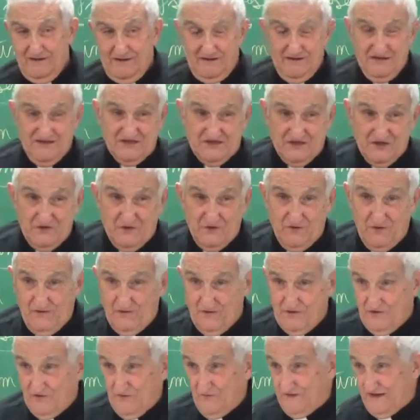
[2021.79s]
So,
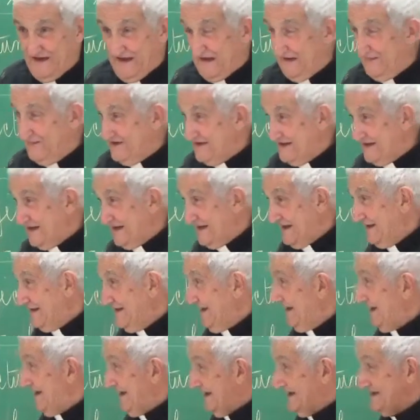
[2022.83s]
to be an American,
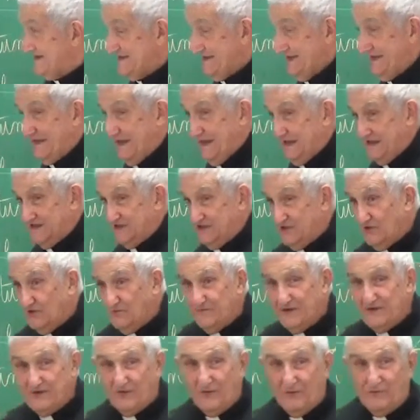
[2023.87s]
I can say, show
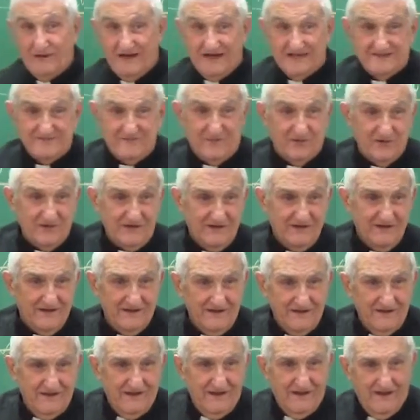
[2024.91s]
me your passport
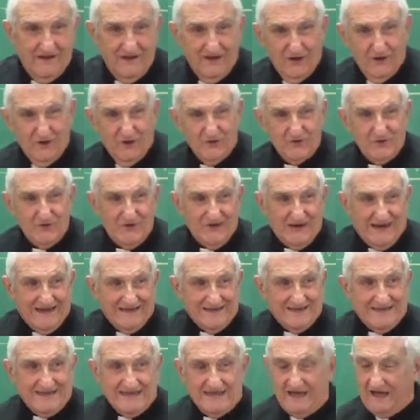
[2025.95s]
or your
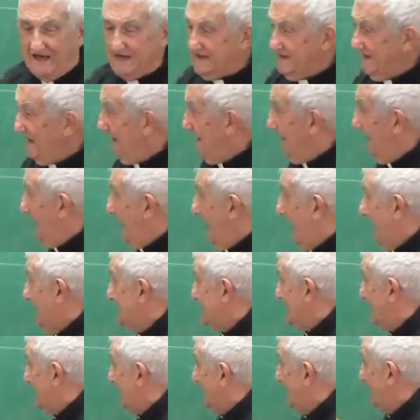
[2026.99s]
ID card. As
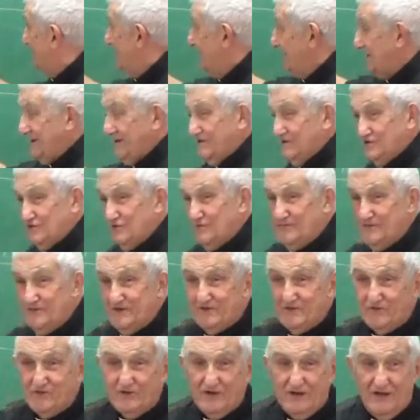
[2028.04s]
a Catholic, show me
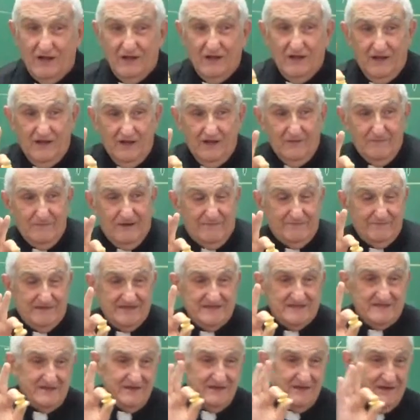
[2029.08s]
your
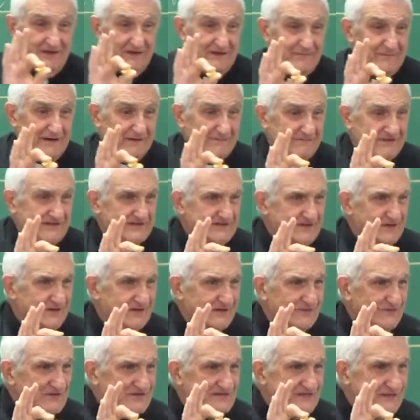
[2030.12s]

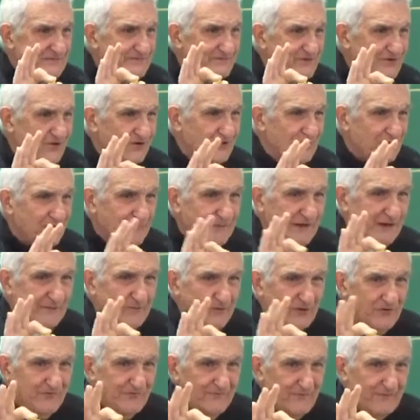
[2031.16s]
baptistry, your
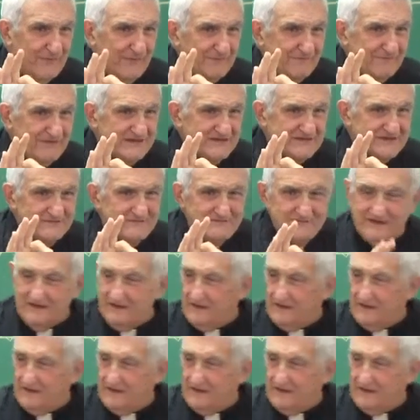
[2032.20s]
paper for baptism.